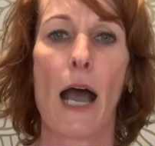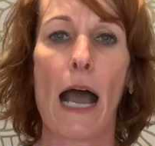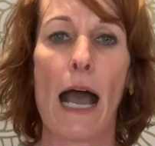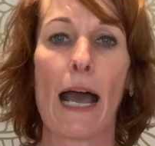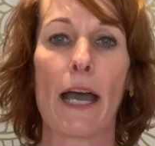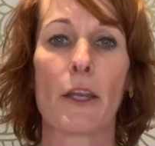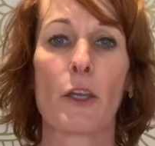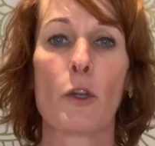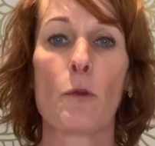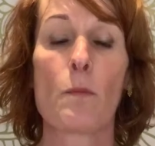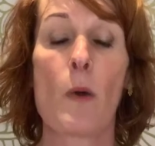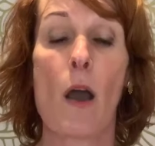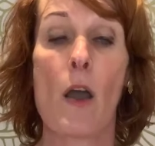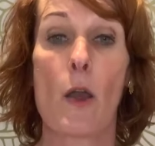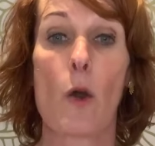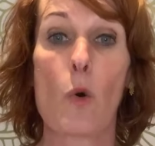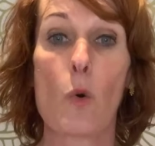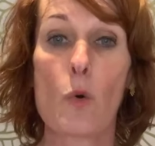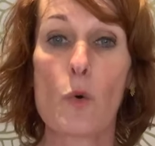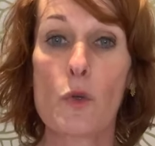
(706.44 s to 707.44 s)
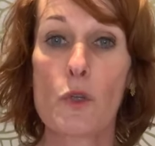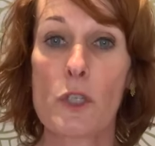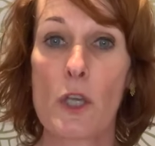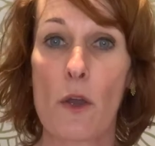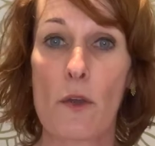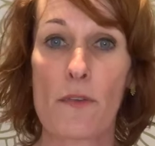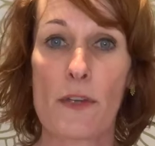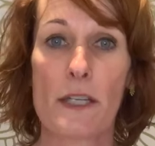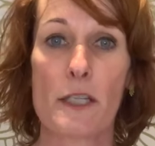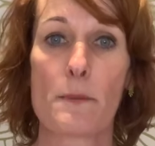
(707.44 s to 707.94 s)
And you might also
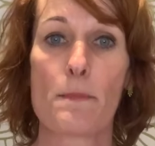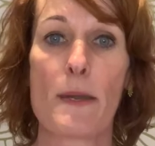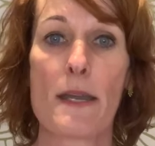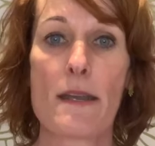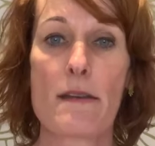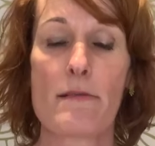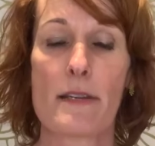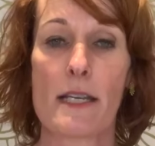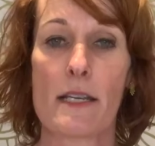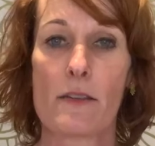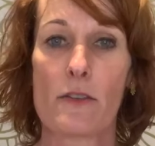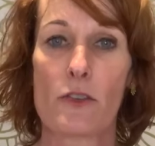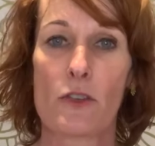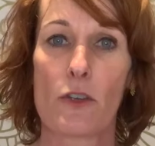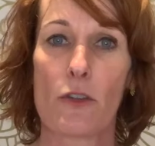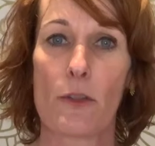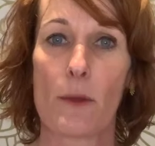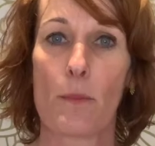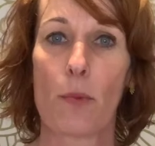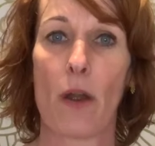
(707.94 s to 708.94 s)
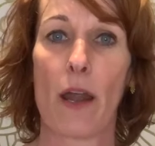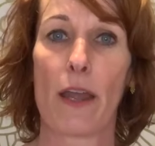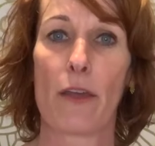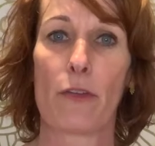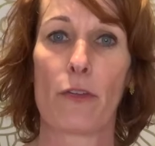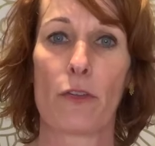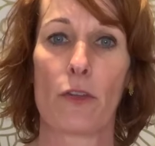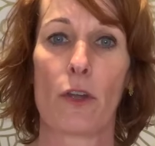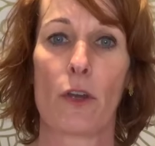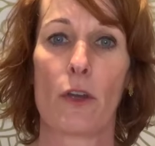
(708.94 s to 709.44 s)
have experienced that the
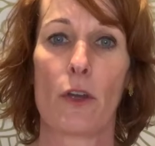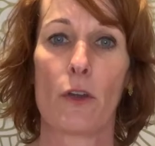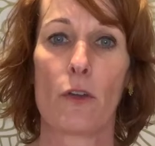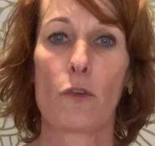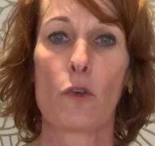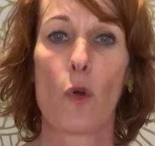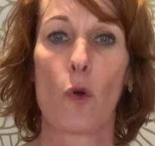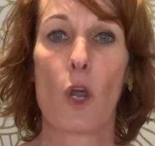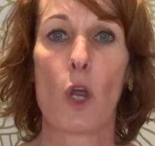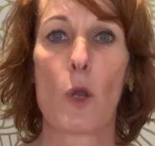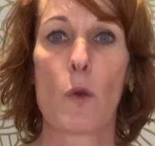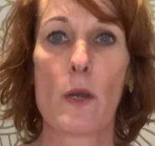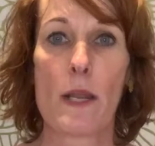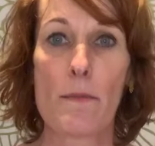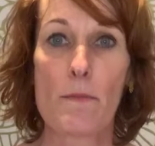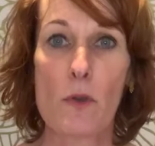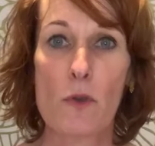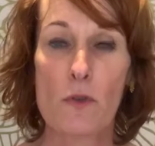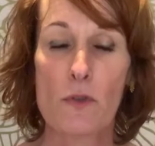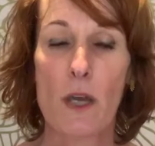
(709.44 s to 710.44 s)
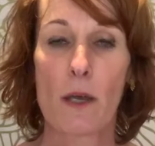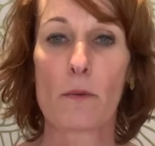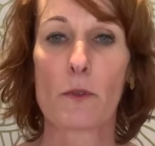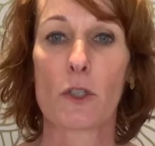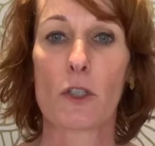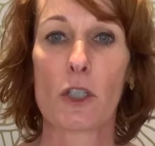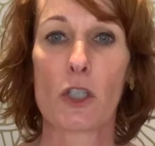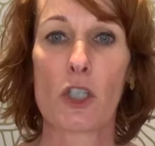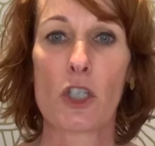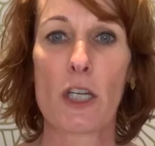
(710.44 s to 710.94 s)
breath not only moves up to
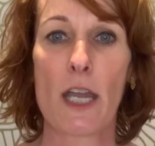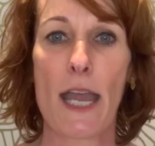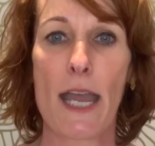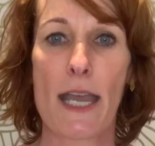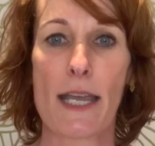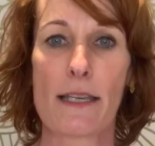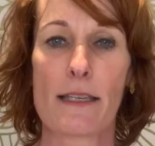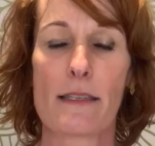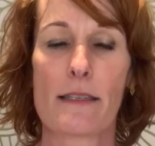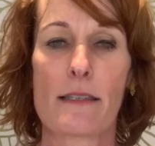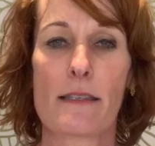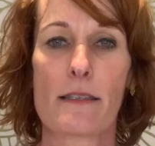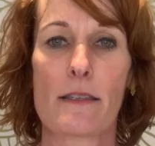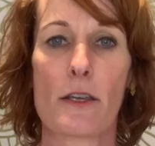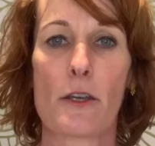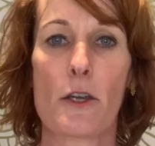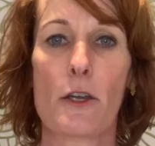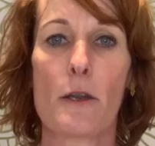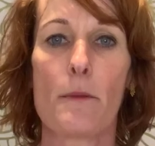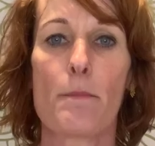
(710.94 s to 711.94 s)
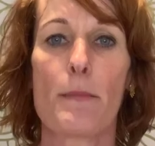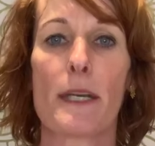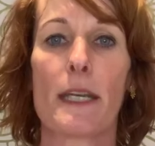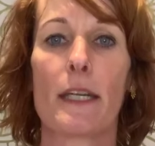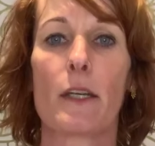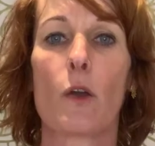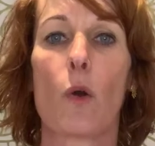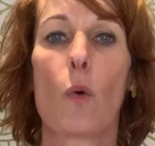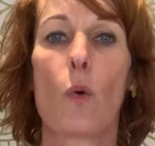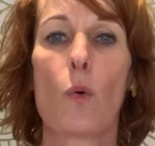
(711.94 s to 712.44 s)
the chest, but
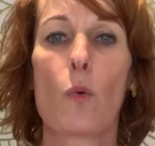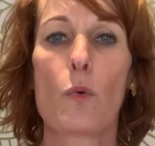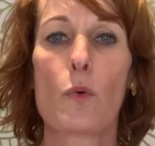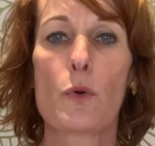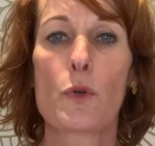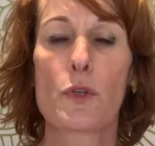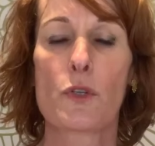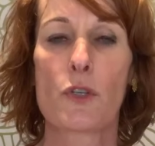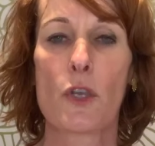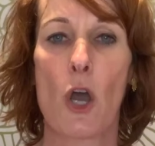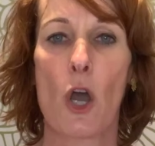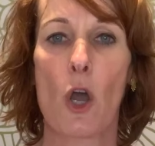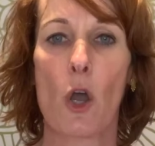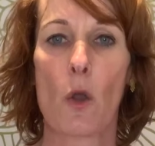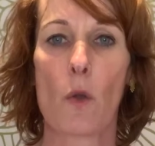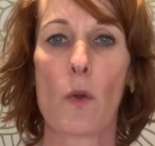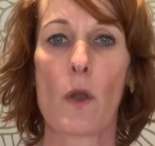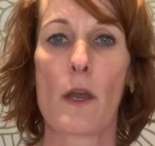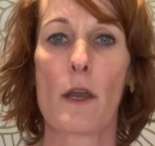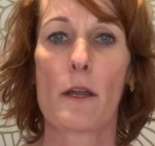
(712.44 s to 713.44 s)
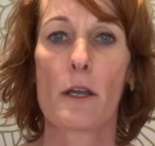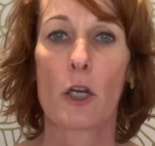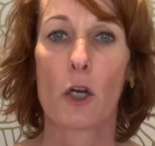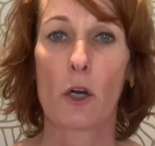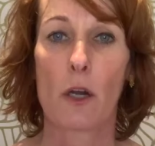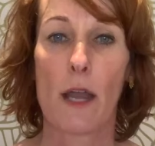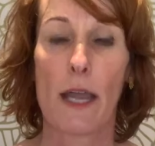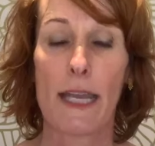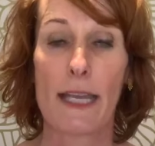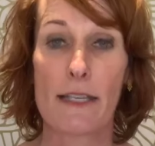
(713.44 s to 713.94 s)
it also
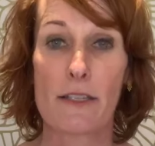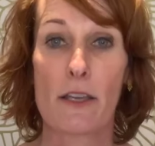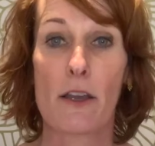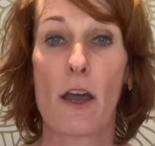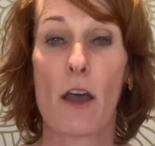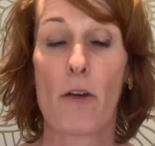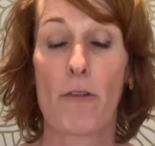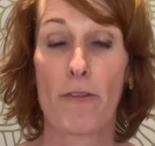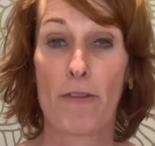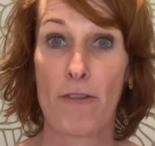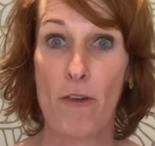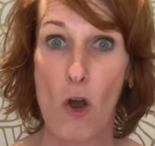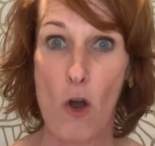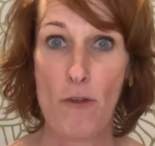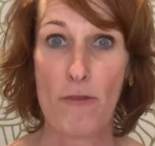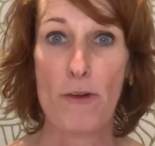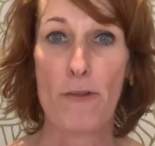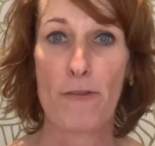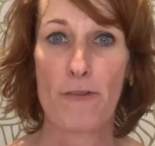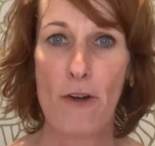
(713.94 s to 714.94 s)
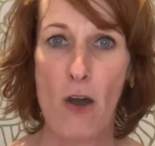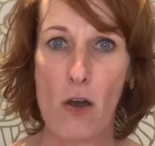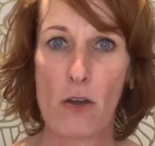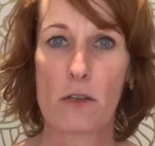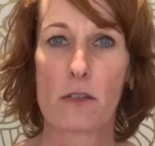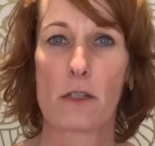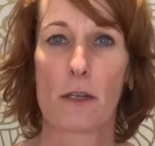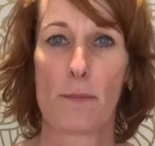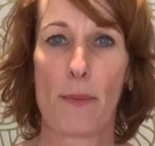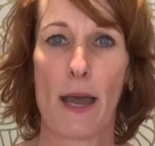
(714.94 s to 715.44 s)
is of a
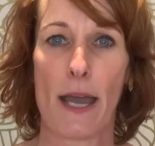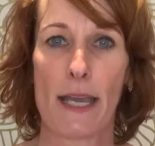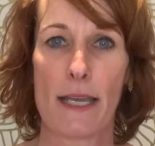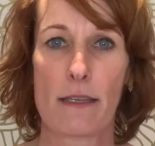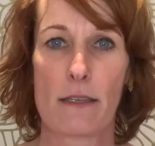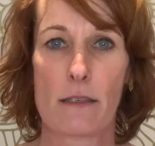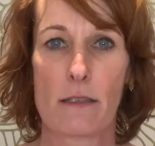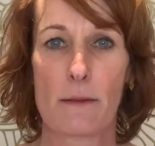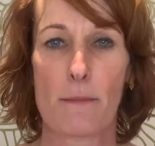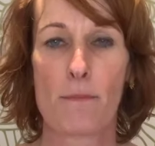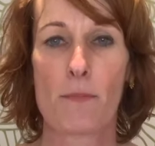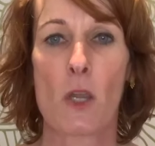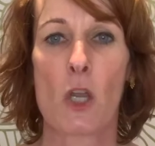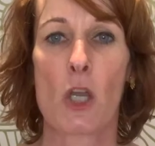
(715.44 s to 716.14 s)
faster pace.